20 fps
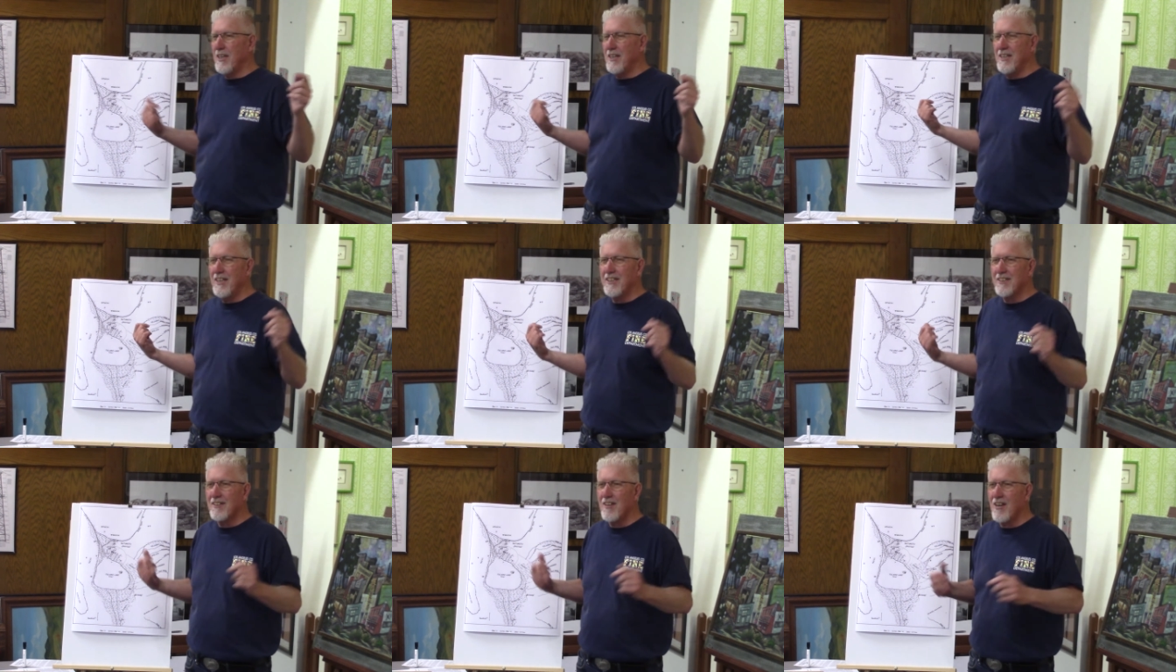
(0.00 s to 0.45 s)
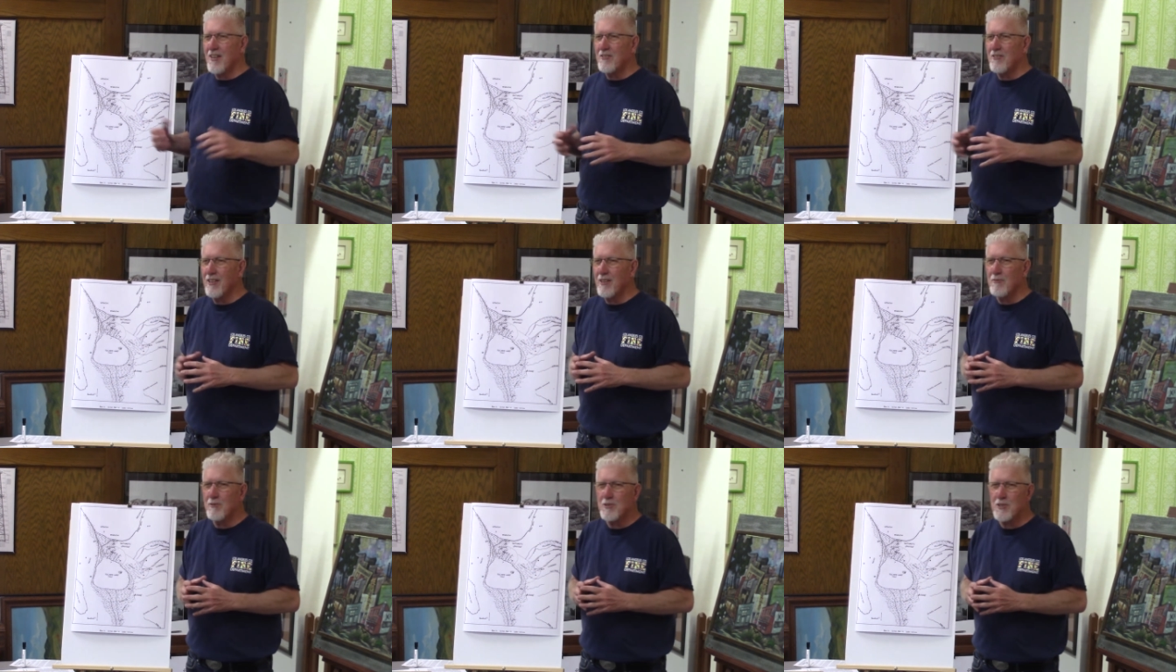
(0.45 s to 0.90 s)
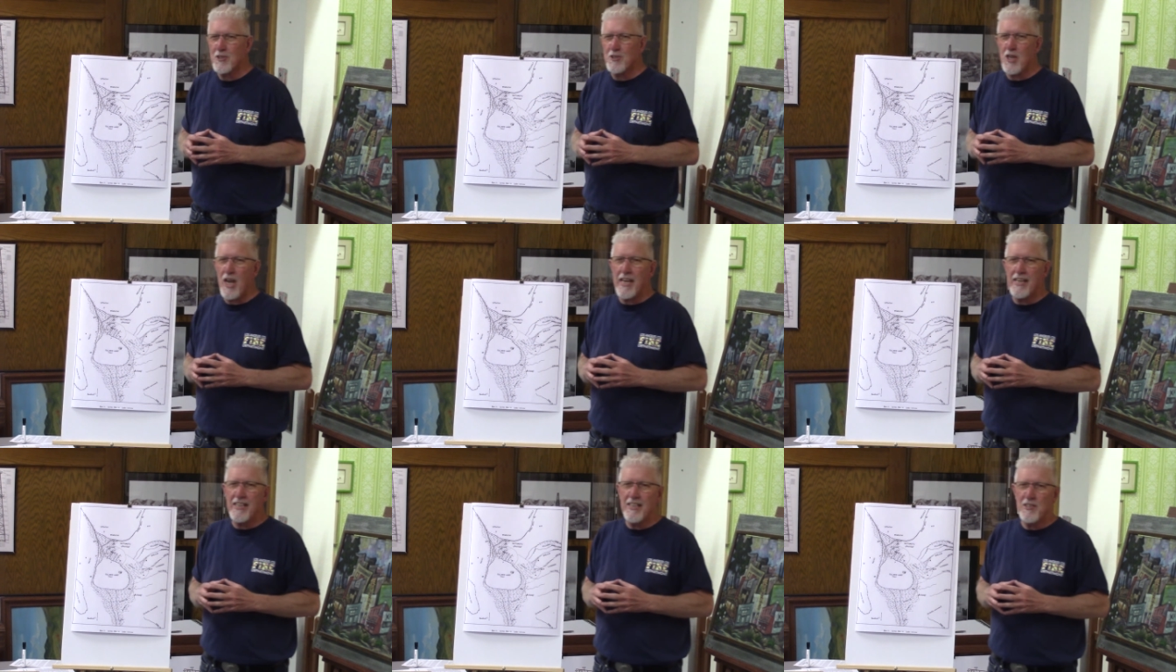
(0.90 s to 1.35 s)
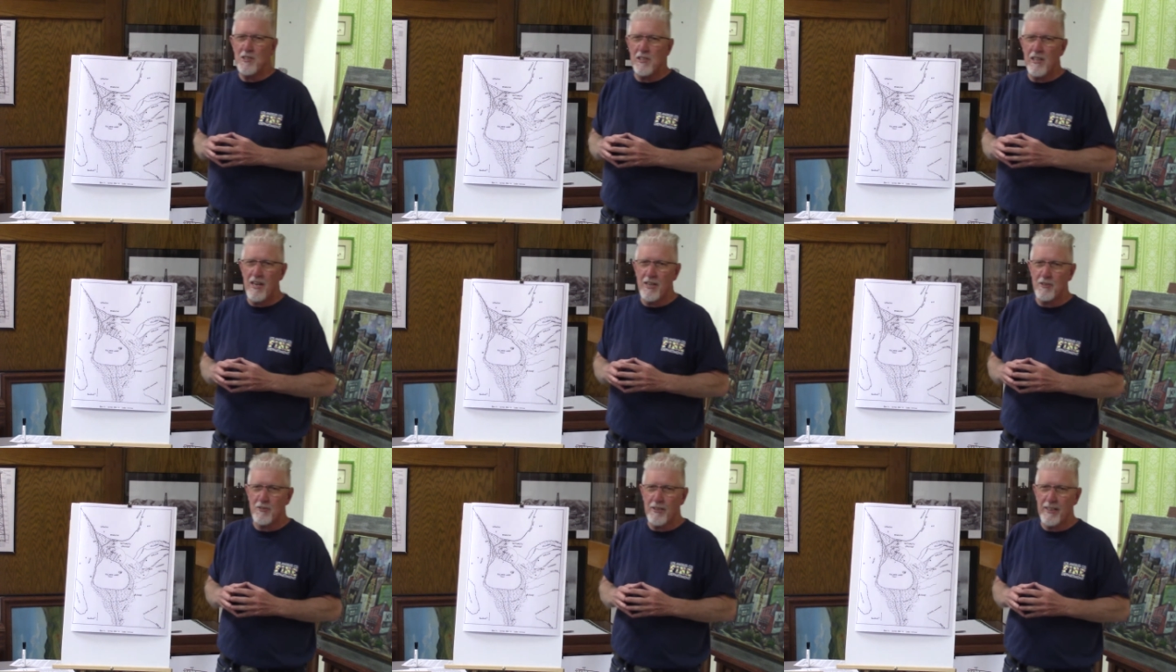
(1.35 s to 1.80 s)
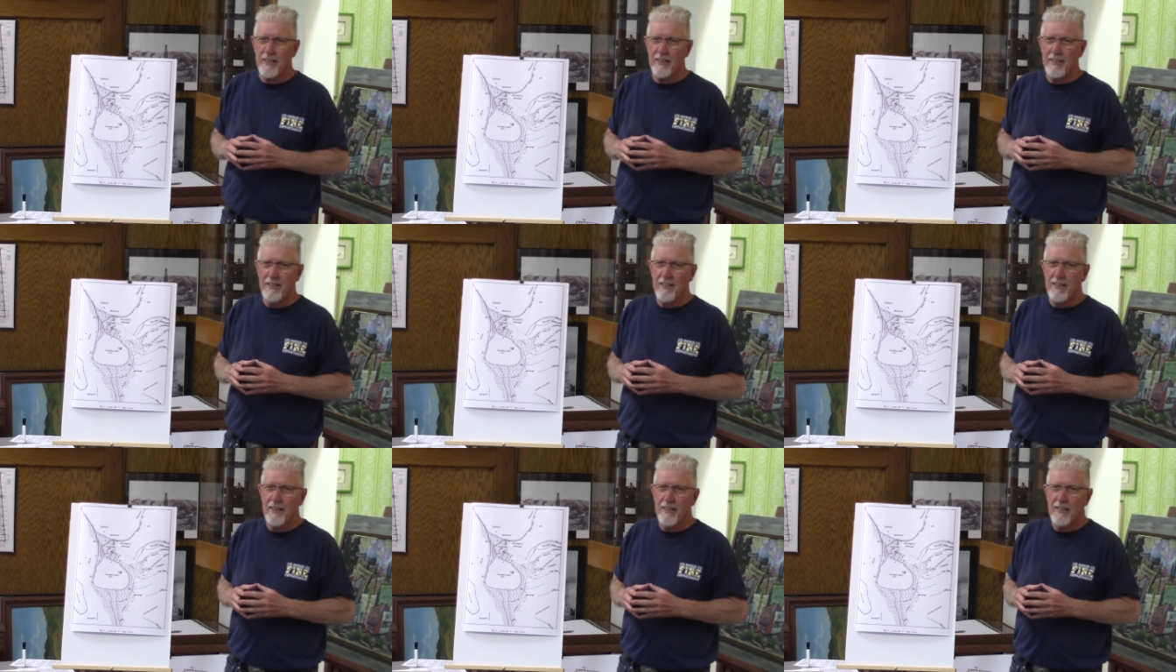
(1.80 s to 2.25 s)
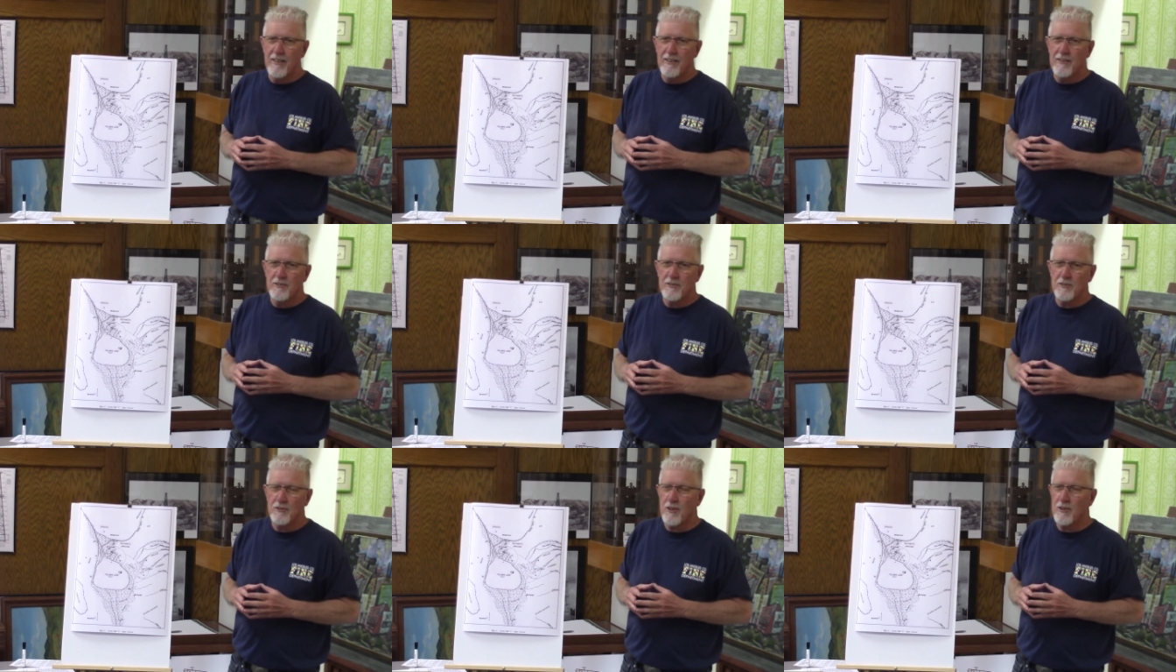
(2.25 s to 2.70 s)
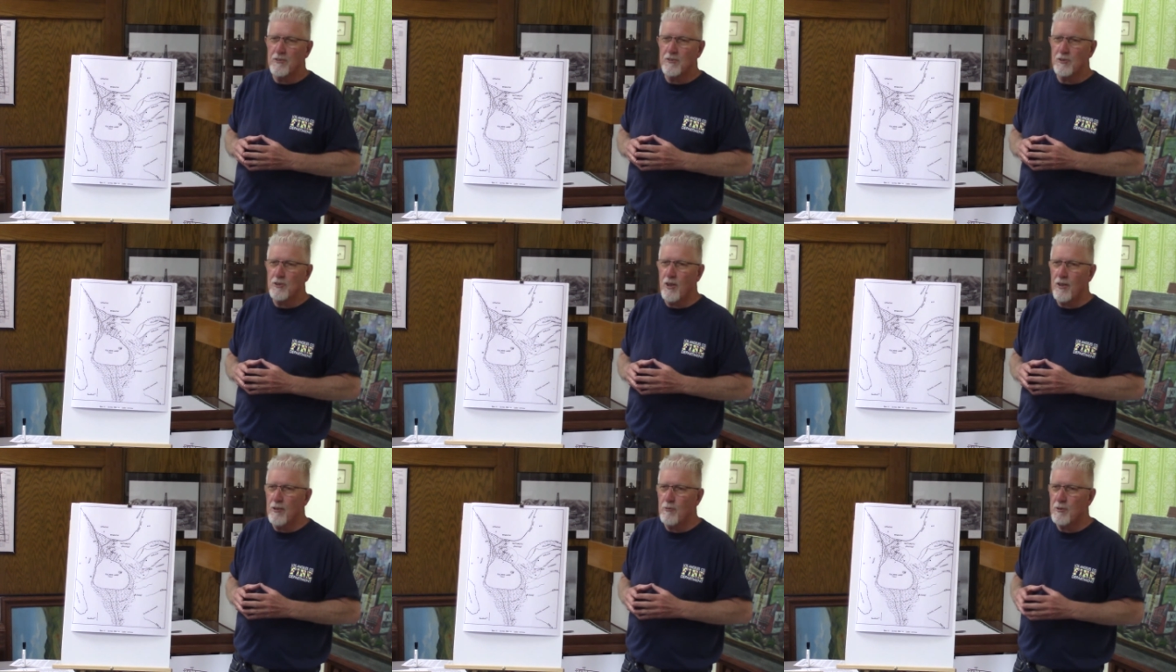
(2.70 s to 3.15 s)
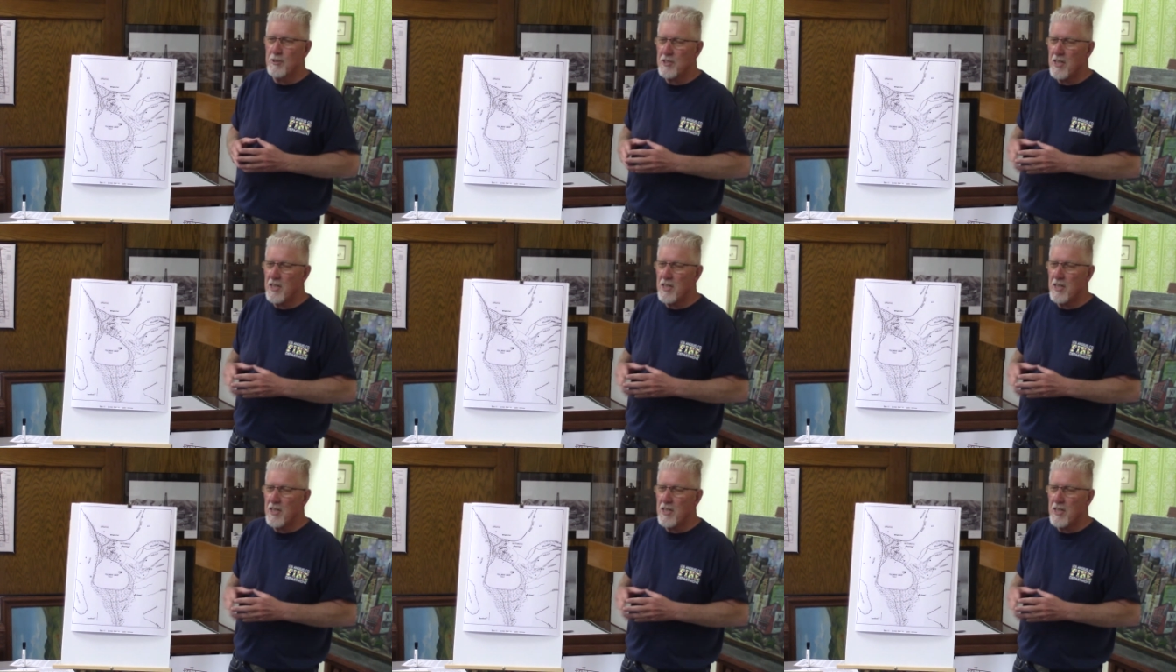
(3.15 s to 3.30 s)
Indian laundry, it was the Chinese laundry. So, so it was